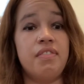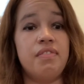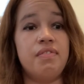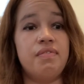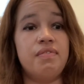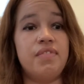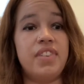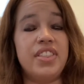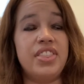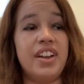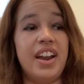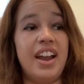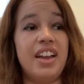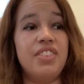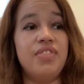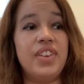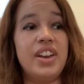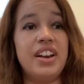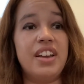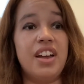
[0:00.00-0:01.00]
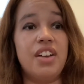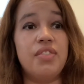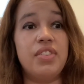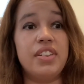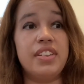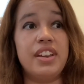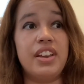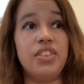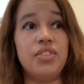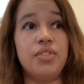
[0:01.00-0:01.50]
But there has been a couple
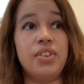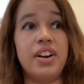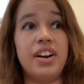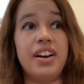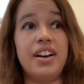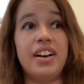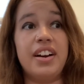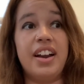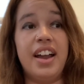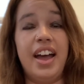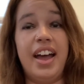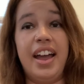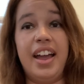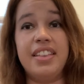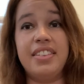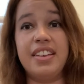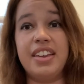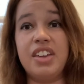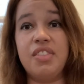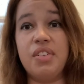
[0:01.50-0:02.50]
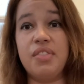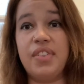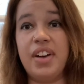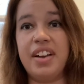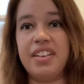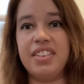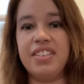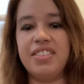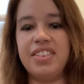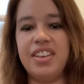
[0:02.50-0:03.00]
days where I had to keep a
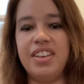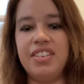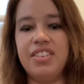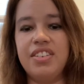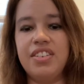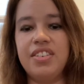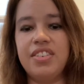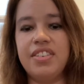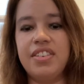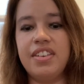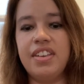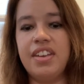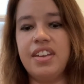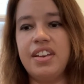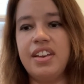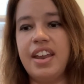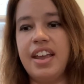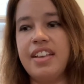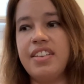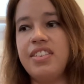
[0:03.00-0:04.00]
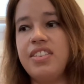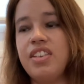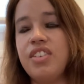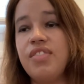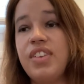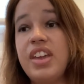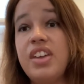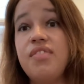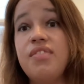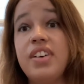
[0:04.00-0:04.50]
box of tissues next to
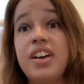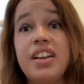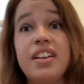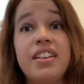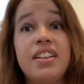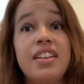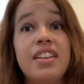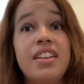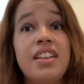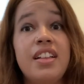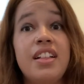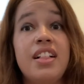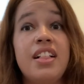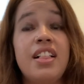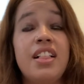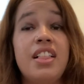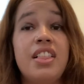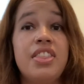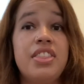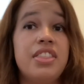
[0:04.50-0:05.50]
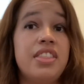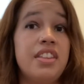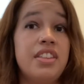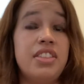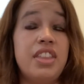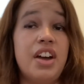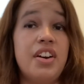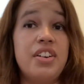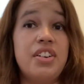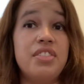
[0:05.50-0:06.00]
me, but
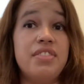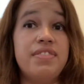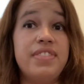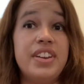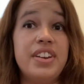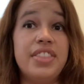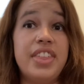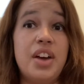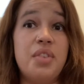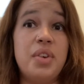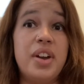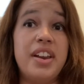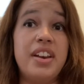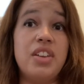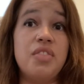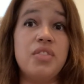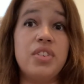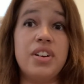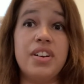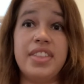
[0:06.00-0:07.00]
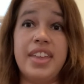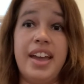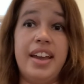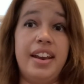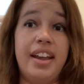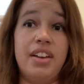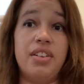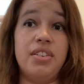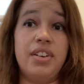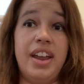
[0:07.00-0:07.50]
now I don't feel that way anymore, that
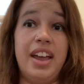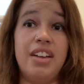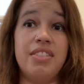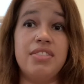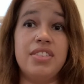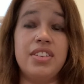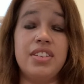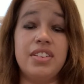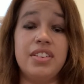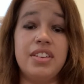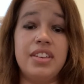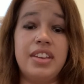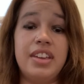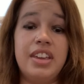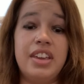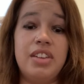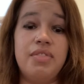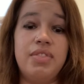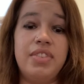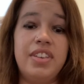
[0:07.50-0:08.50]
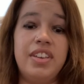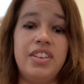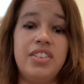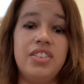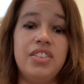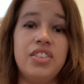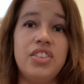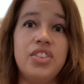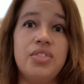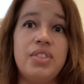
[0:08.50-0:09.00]
I don't have to keep
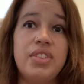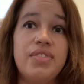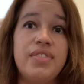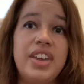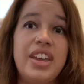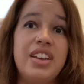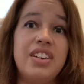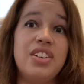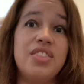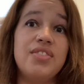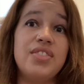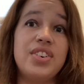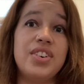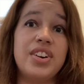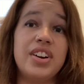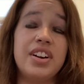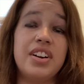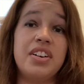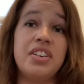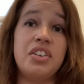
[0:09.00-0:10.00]
tissues with me anymore.